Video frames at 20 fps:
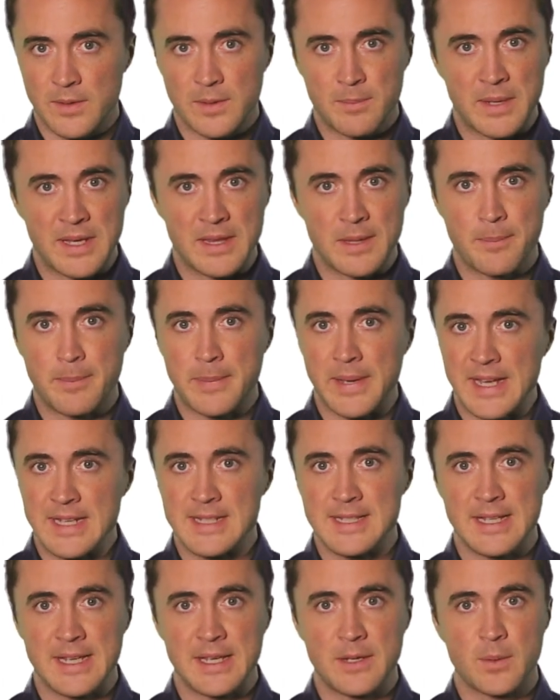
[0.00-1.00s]
it be the
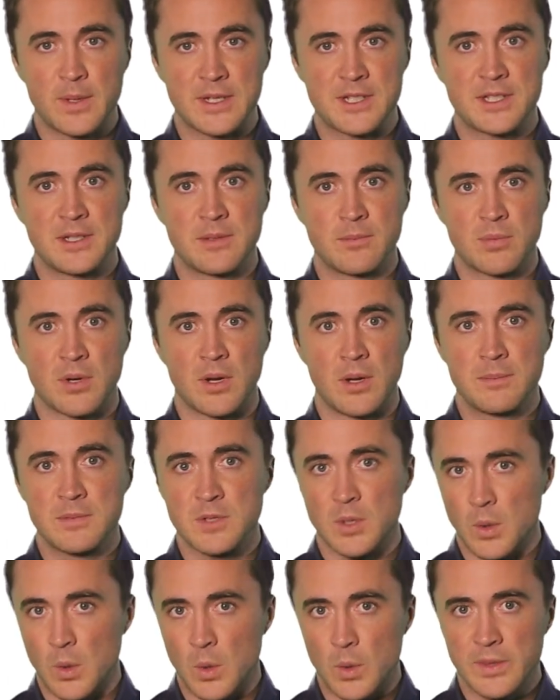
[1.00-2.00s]
PTE question
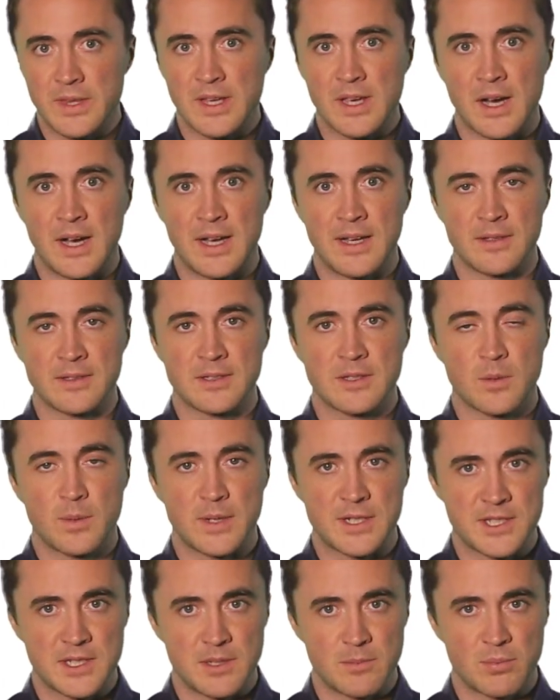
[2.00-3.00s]
prompt or the IELTS
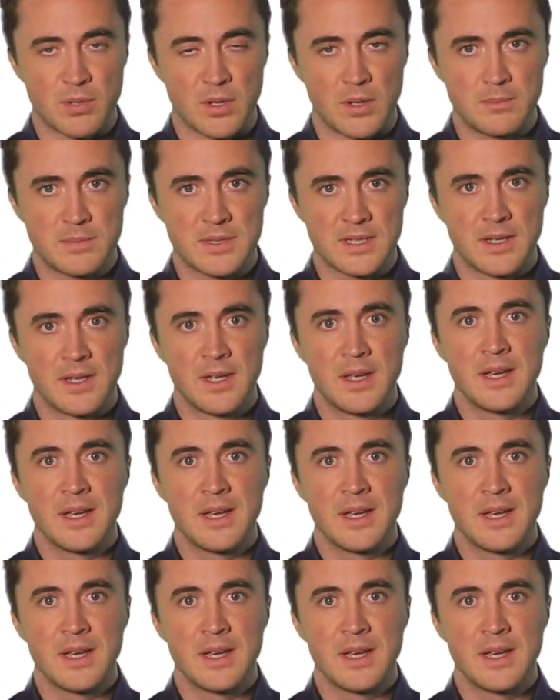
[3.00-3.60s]
question prompt,